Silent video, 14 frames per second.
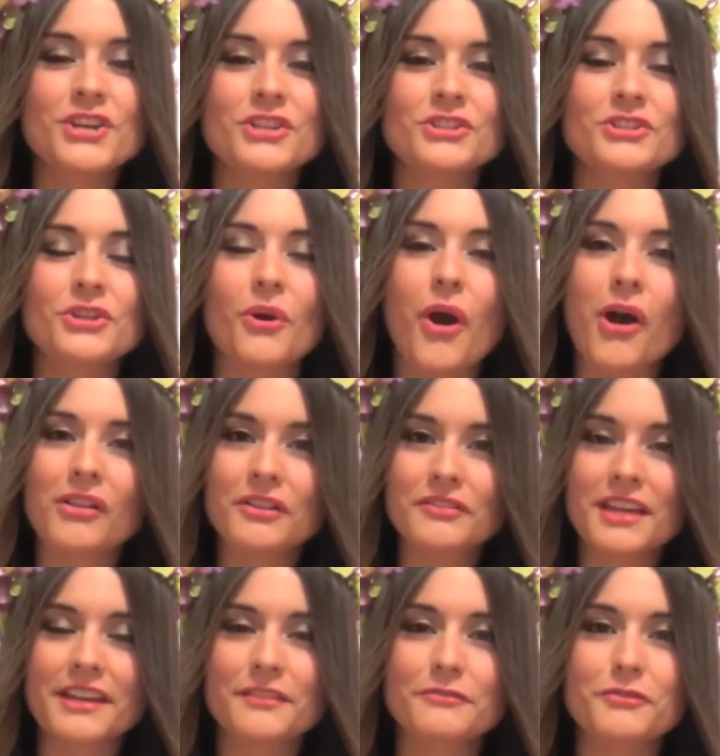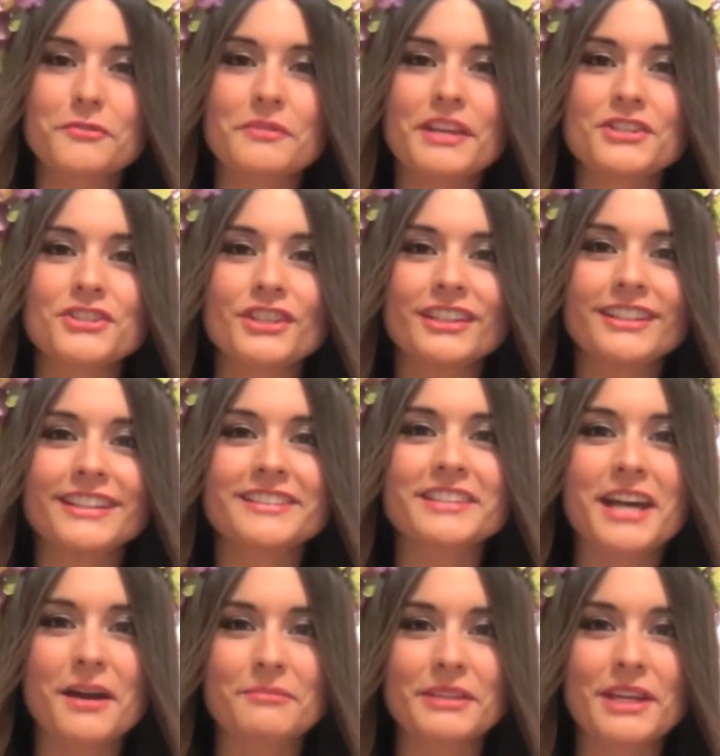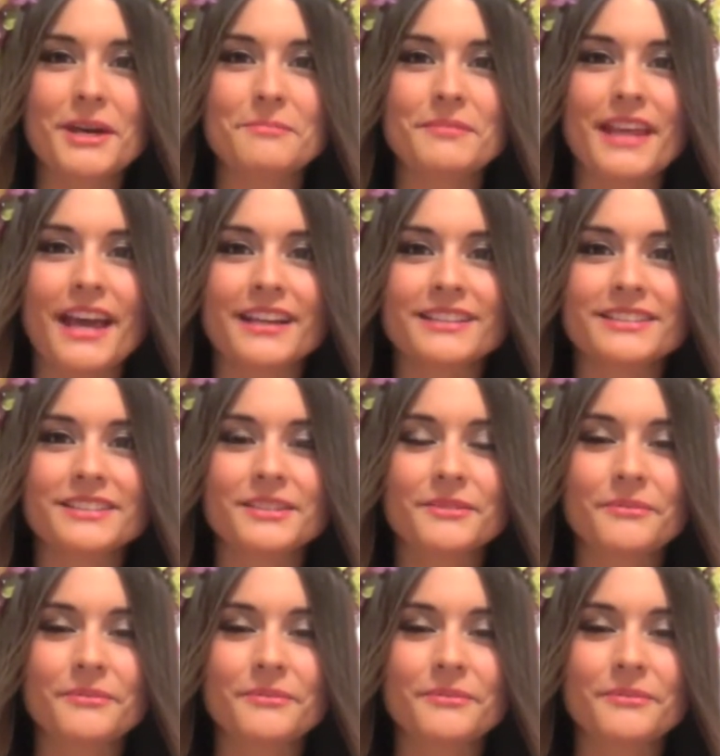So all of that information is coming up next.